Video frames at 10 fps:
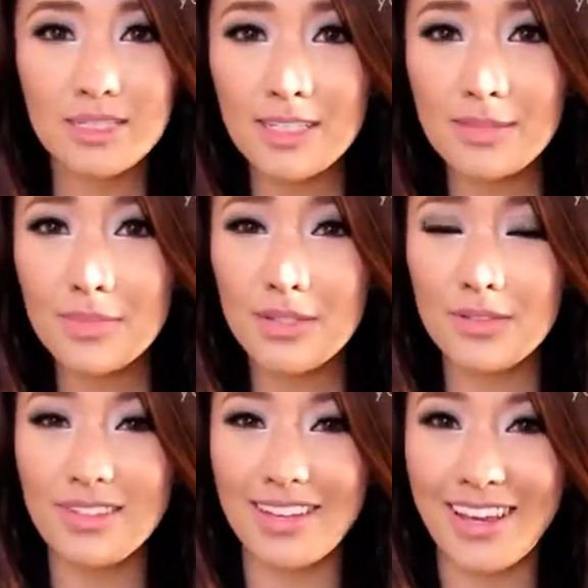Doesn't mean
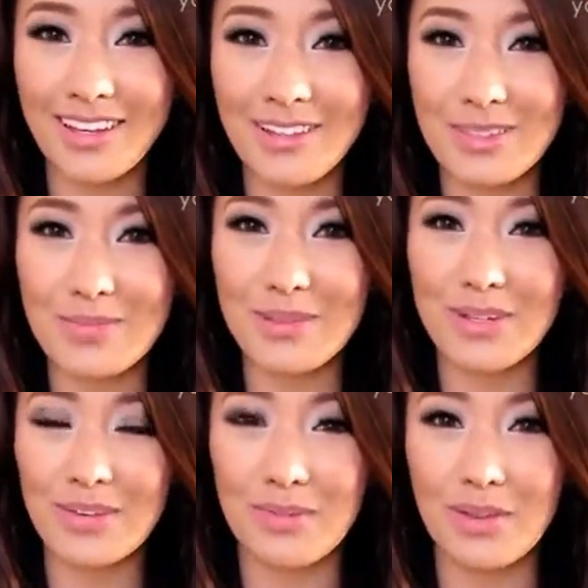you still can't use
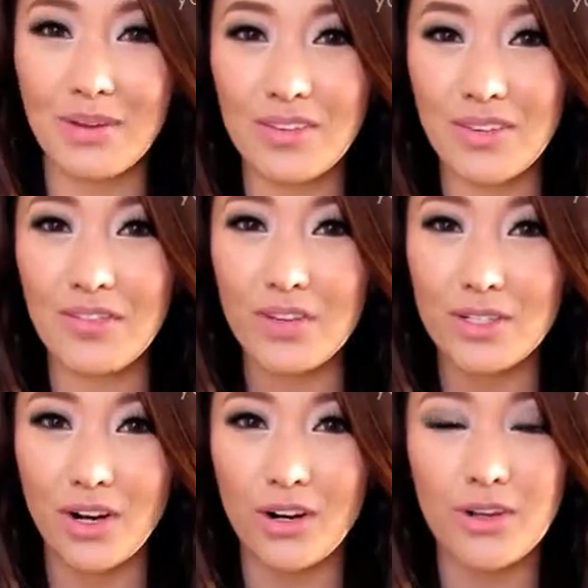BB cream though. Even if
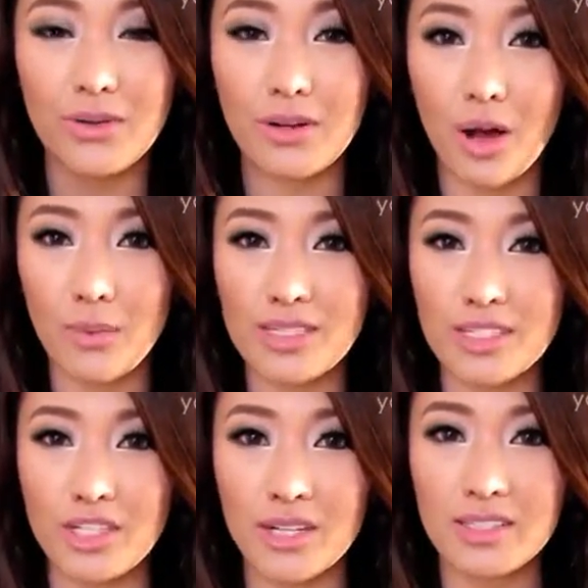you're darker, you can
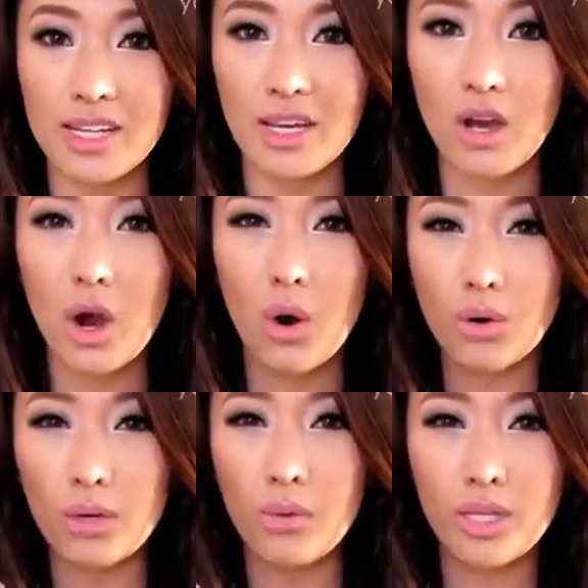always adjust it
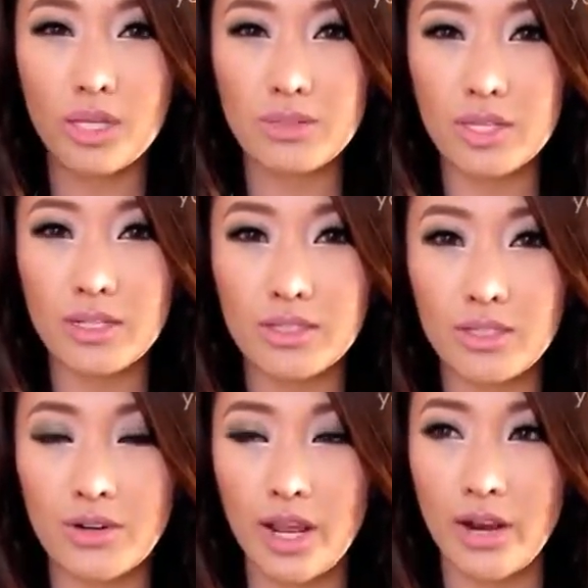or only use it in
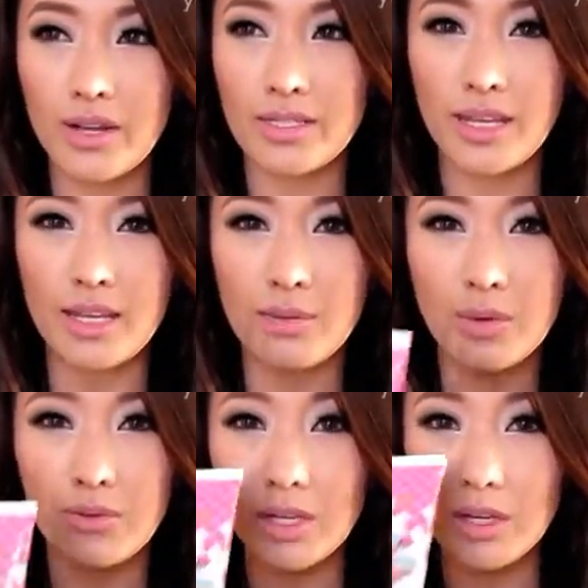certain areas. Like, it'd
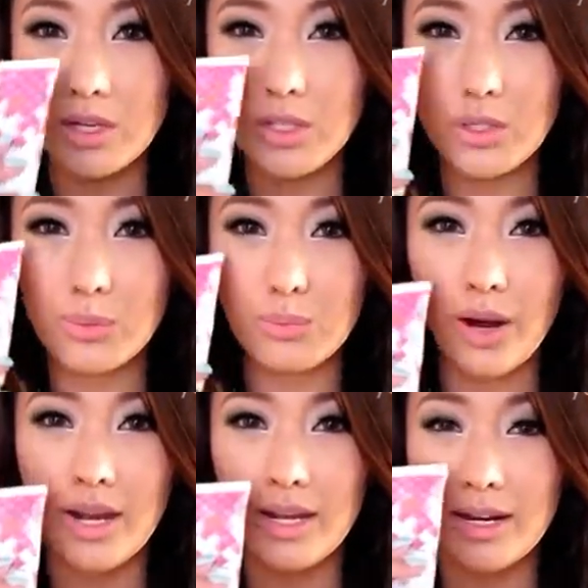be really good to
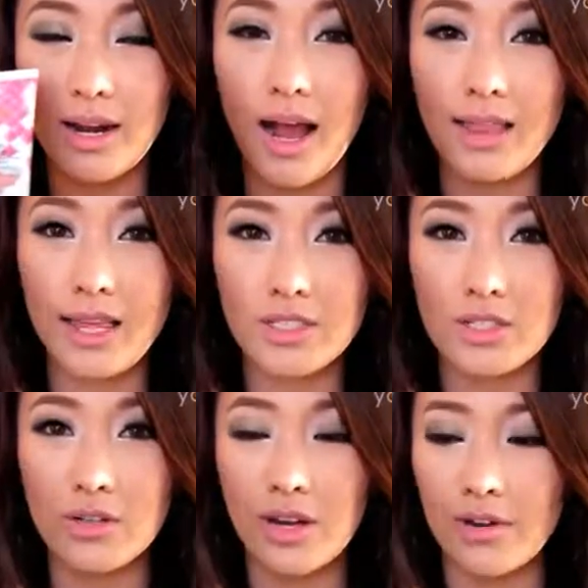brighten and highlight
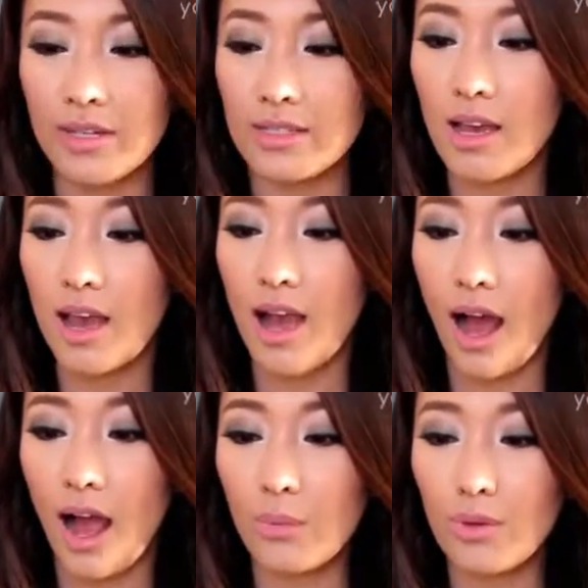certain areas.
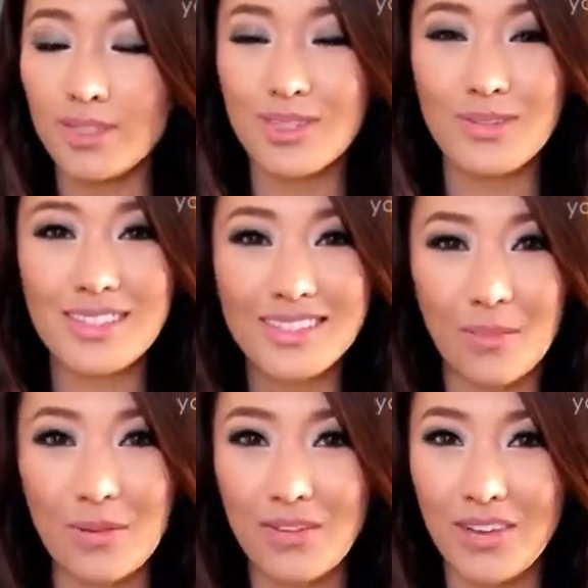I will do a
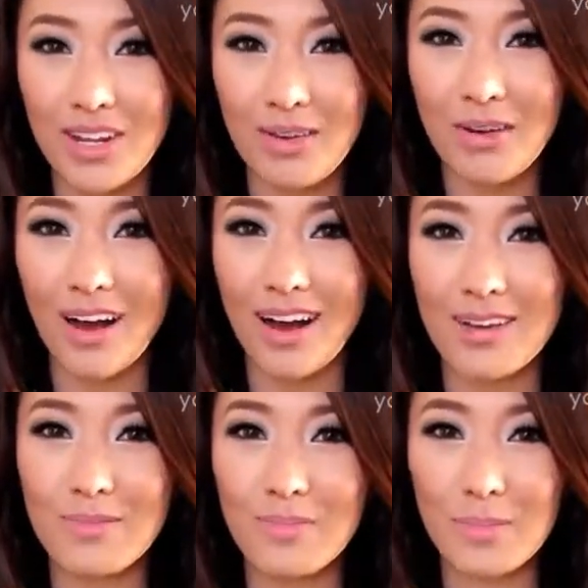separate video
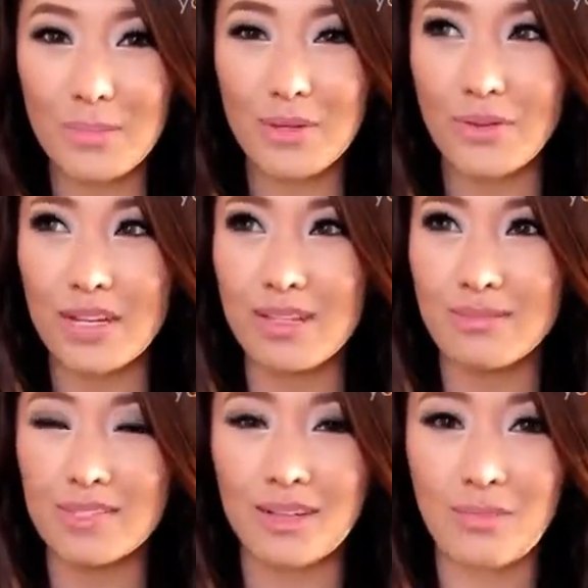on BB
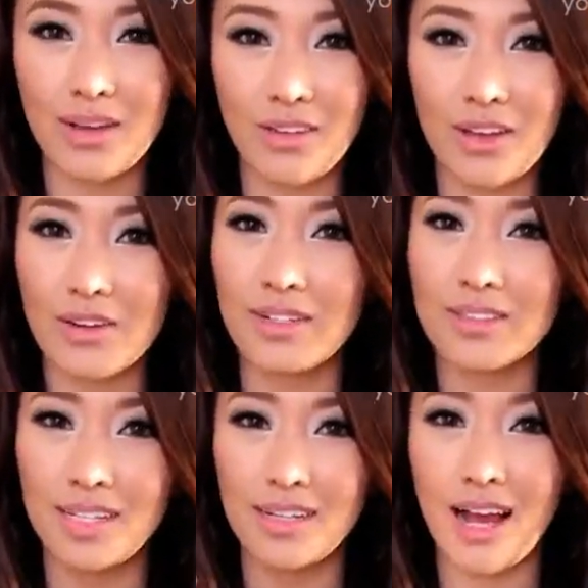creams and my
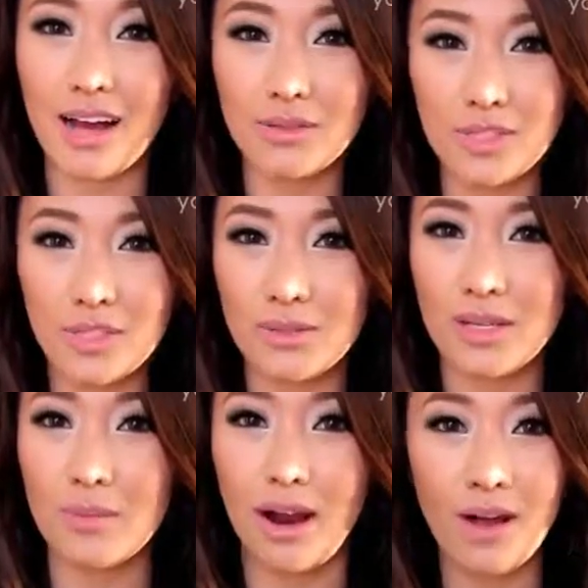favorites and how to use
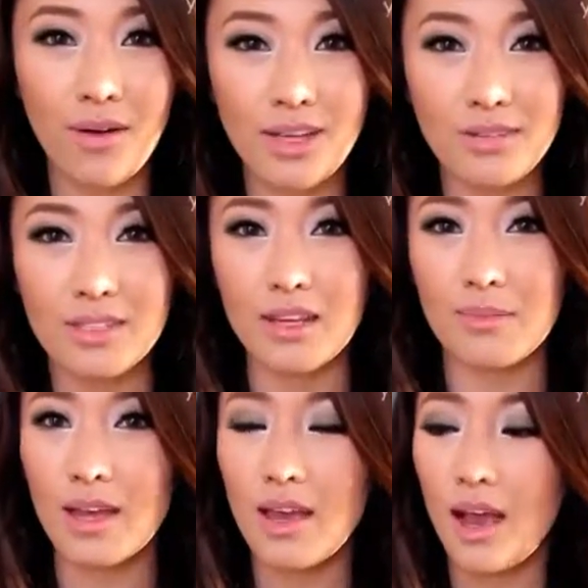them or how I use
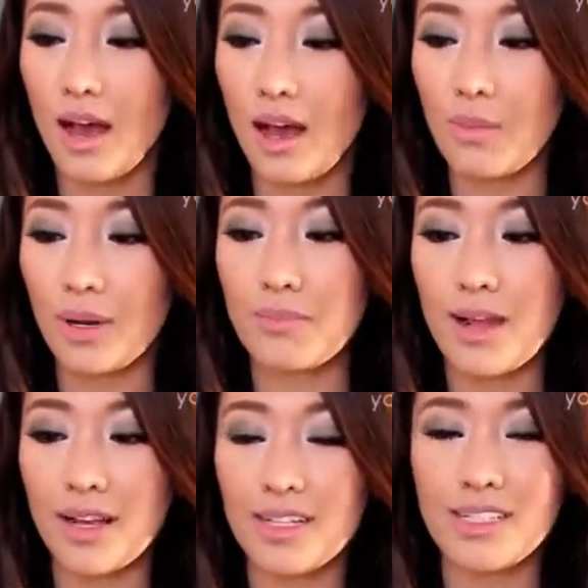them, but I'm
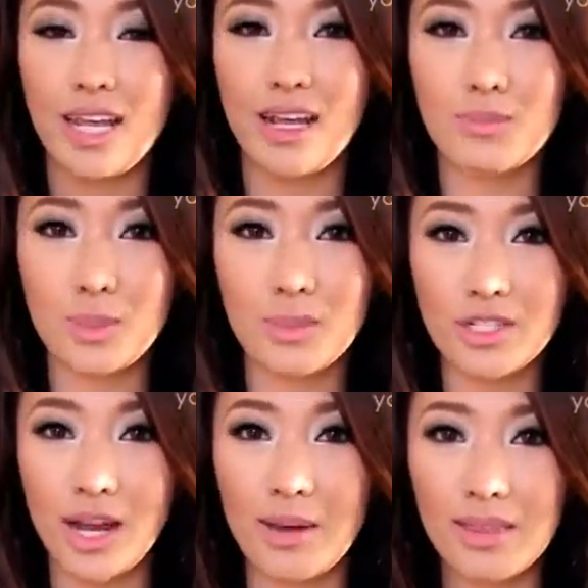not going to take up too
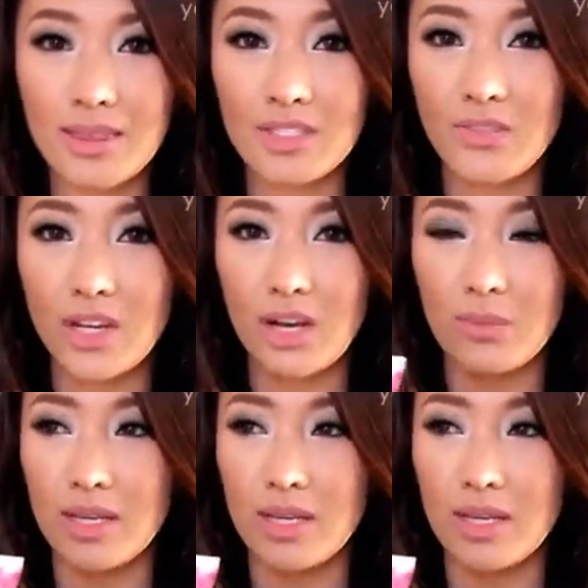much time in this video